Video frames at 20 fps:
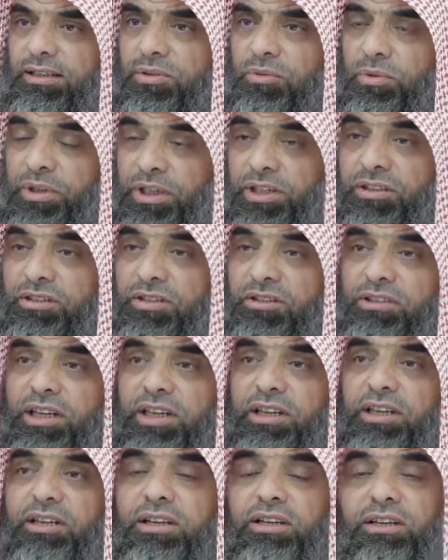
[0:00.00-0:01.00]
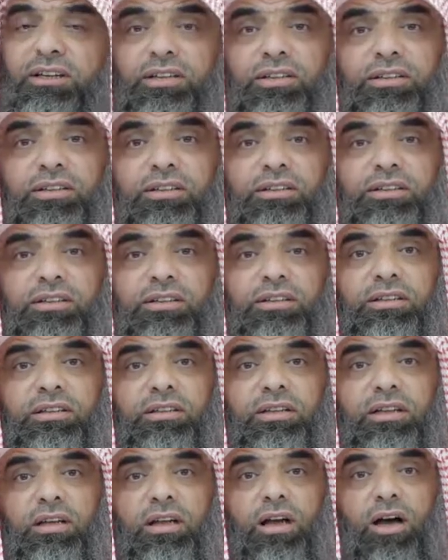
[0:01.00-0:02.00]
We need to take
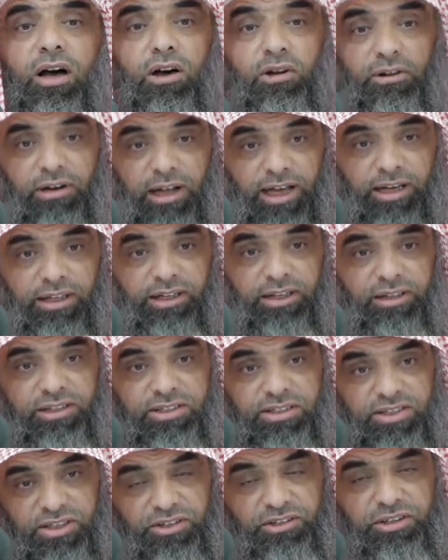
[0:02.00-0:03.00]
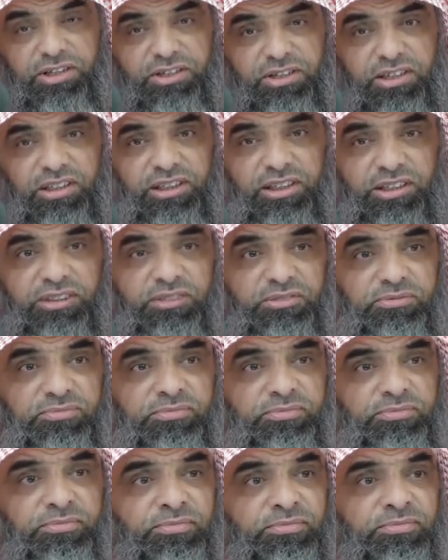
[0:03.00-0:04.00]
our akhirah seriously.
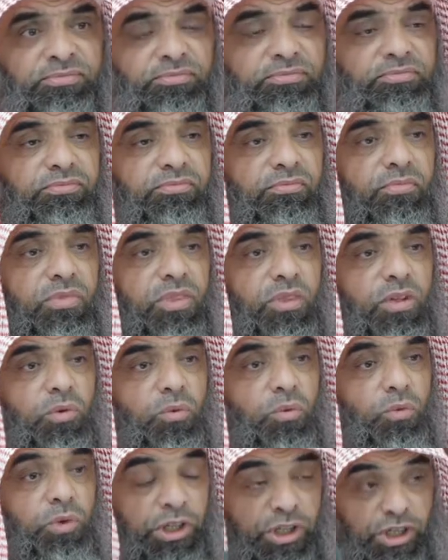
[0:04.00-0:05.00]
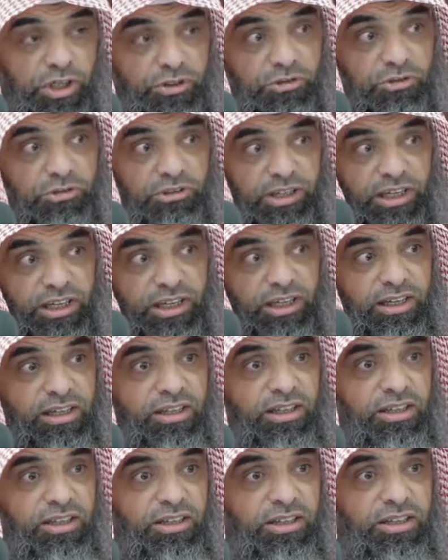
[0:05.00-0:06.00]
We need to
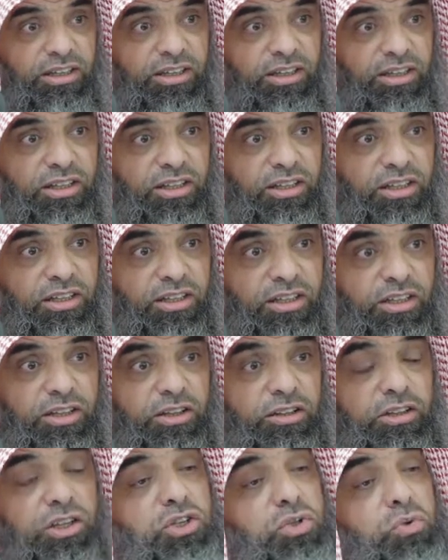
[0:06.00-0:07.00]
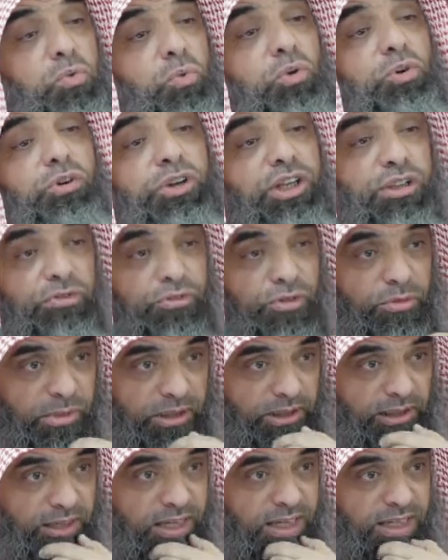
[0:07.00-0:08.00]
take this warning from
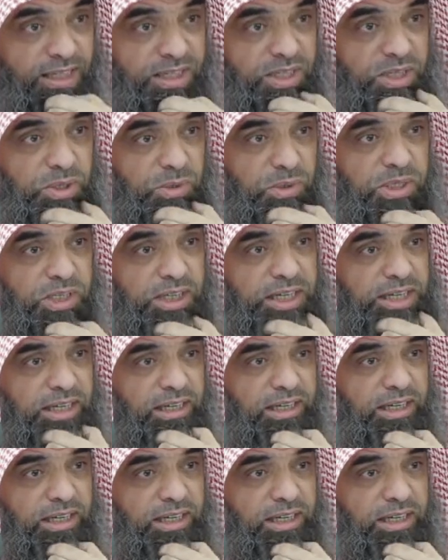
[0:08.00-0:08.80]
Allah Azza wa Jal